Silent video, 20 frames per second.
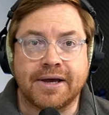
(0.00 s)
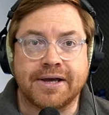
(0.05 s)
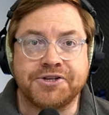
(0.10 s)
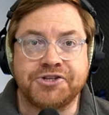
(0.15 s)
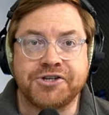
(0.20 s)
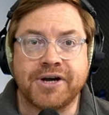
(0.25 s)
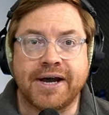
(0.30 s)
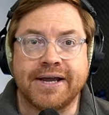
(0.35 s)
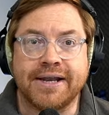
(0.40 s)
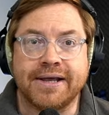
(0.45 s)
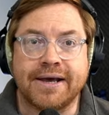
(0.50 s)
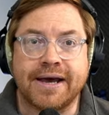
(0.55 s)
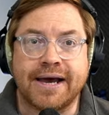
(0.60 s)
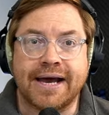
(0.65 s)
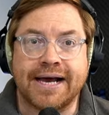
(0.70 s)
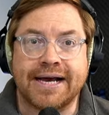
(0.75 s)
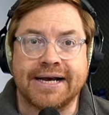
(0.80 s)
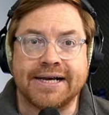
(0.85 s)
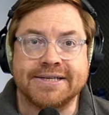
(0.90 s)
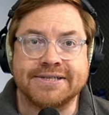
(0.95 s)
China
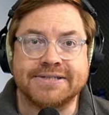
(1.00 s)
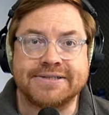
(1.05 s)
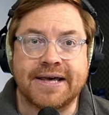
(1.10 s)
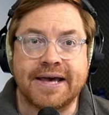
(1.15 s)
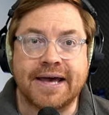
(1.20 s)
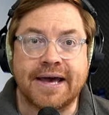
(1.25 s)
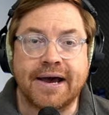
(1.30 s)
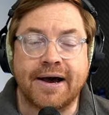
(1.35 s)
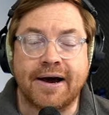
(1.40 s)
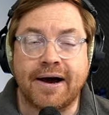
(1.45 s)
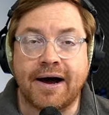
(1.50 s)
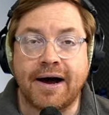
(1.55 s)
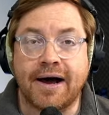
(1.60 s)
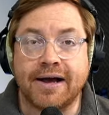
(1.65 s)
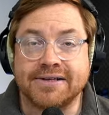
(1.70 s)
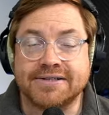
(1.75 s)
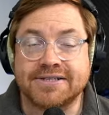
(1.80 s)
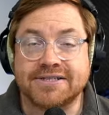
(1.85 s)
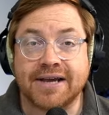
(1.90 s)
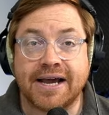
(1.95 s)
has their
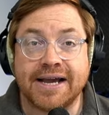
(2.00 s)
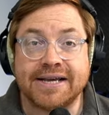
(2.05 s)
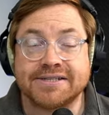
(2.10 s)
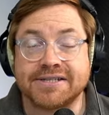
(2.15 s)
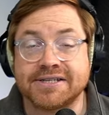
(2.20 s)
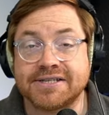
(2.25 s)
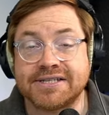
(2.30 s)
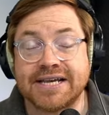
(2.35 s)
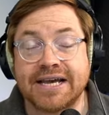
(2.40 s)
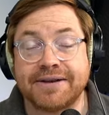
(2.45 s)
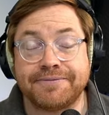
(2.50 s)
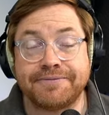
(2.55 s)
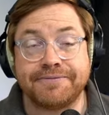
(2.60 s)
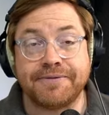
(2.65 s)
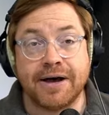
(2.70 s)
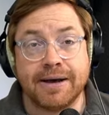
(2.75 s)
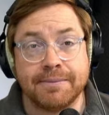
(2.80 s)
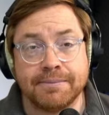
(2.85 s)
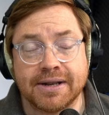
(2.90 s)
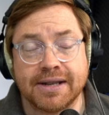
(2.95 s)
sights set
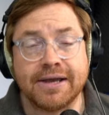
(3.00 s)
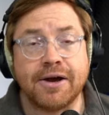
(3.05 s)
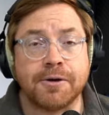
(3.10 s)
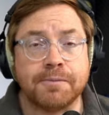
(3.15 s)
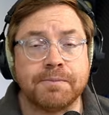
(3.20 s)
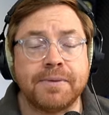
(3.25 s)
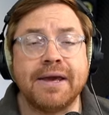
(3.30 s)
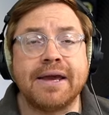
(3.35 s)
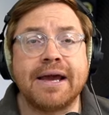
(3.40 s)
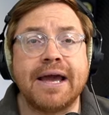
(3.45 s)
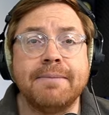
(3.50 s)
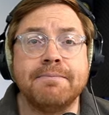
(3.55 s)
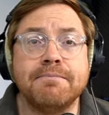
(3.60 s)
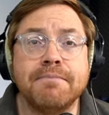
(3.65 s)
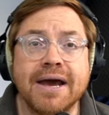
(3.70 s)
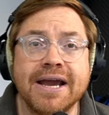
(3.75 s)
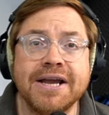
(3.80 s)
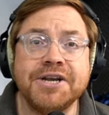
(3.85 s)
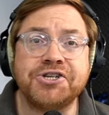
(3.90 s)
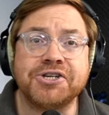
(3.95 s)
firmly on being a
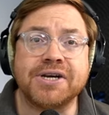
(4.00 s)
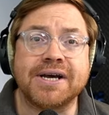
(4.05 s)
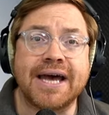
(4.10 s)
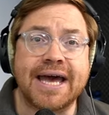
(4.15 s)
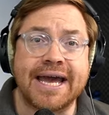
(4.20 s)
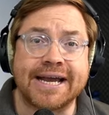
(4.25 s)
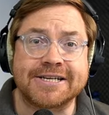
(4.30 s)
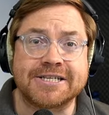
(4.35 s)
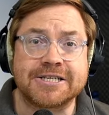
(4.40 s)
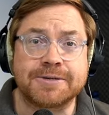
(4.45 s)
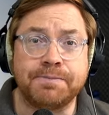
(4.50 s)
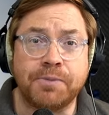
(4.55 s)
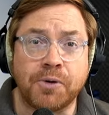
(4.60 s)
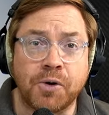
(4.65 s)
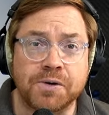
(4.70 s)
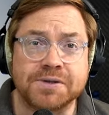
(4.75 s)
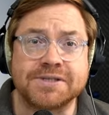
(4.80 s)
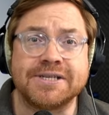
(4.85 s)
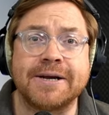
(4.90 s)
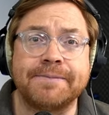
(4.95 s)
major
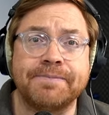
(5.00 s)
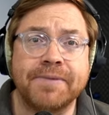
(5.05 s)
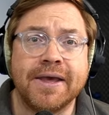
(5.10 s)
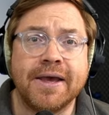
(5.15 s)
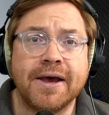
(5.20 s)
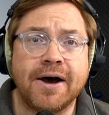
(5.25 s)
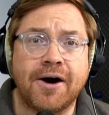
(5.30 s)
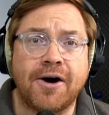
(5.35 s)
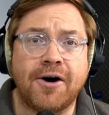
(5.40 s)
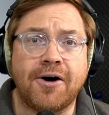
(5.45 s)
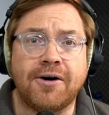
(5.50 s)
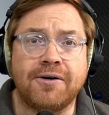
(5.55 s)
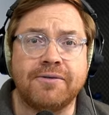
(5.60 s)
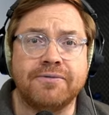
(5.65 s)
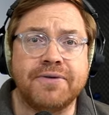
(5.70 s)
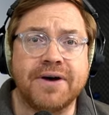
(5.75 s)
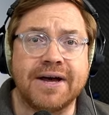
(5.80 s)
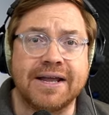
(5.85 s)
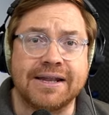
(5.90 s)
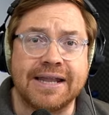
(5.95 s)
exporter
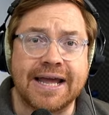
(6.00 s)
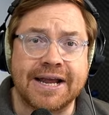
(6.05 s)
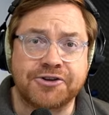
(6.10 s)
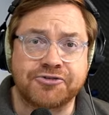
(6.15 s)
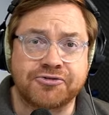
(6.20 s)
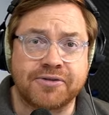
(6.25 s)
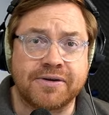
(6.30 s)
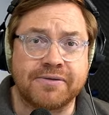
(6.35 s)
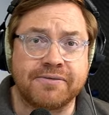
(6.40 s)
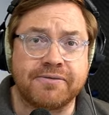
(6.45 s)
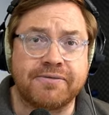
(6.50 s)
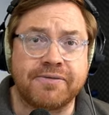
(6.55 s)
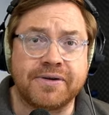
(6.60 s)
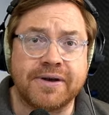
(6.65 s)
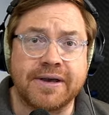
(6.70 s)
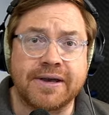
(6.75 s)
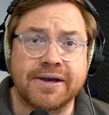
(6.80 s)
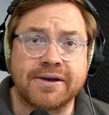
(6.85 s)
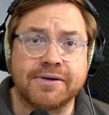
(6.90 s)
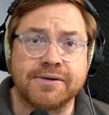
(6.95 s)
of electric
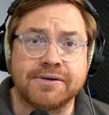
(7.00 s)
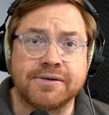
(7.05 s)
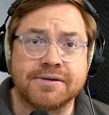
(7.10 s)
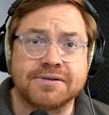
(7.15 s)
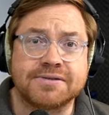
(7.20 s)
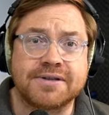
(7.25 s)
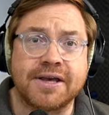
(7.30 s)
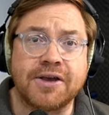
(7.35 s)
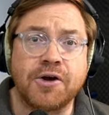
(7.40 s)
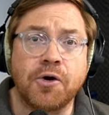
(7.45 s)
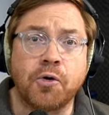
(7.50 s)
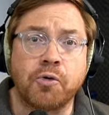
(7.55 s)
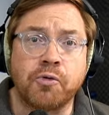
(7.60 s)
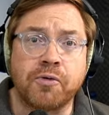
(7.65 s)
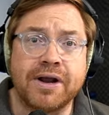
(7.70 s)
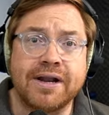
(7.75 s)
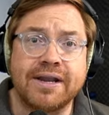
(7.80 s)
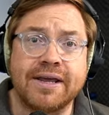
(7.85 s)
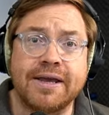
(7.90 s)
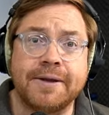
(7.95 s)
vehicles. The
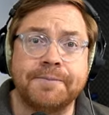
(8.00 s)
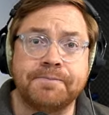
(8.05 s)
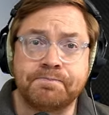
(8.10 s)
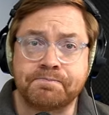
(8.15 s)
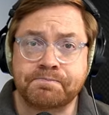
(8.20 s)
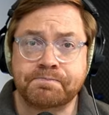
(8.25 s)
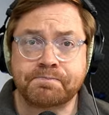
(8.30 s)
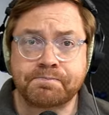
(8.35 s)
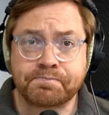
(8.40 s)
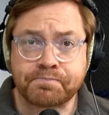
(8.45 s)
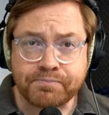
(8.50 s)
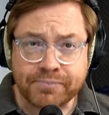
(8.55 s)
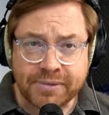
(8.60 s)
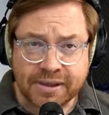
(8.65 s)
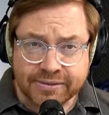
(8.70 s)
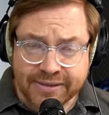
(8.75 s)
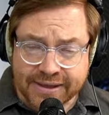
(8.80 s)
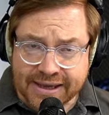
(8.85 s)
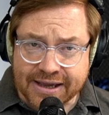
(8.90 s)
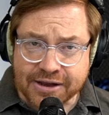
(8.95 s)

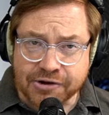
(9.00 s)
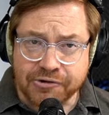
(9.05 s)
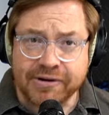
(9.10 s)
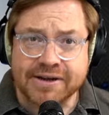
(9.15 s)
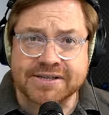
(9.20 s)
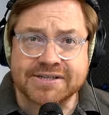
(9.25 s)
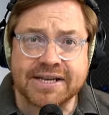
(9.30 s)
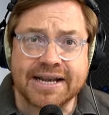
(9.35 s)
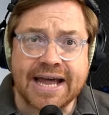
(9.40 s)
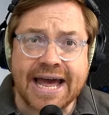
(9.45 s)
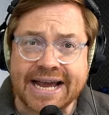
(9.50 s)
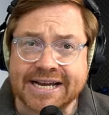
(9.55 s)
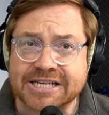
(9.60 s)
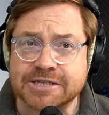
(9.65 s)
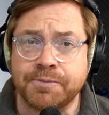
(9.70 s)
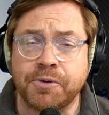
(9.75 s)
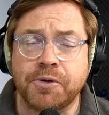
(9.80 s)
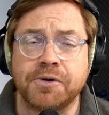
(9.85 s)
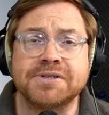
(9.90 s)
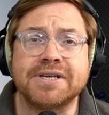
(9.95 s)
increase in
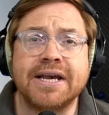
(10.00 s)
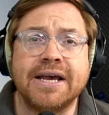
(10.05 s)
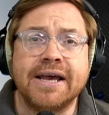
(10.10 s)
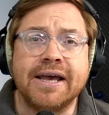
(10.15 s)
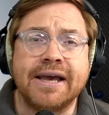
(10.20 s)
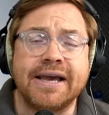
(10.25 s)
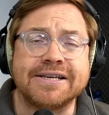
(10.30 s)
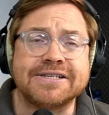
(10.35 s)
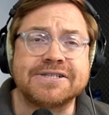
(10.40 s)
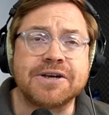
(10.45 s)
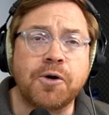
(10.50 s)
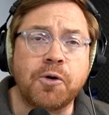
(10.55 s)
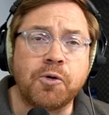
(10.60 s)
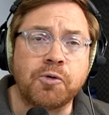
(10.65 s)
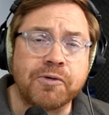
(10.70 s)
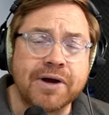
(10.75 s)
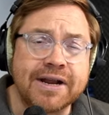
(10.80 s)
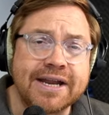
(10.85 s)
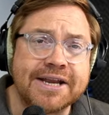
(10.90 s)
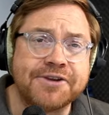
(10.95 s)
exports is
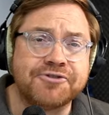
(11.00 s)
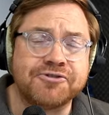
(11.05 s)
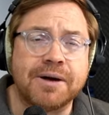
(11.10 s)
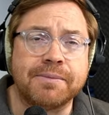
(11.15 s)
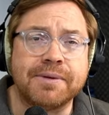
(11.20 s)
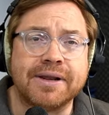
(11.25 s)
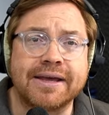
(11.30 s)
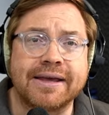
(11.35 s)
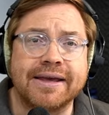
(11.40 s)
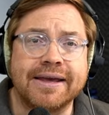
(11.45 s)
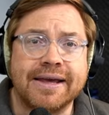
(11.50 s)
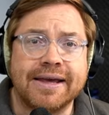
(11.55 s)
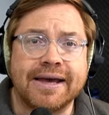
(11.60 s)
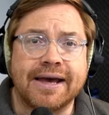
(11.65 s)
already troubling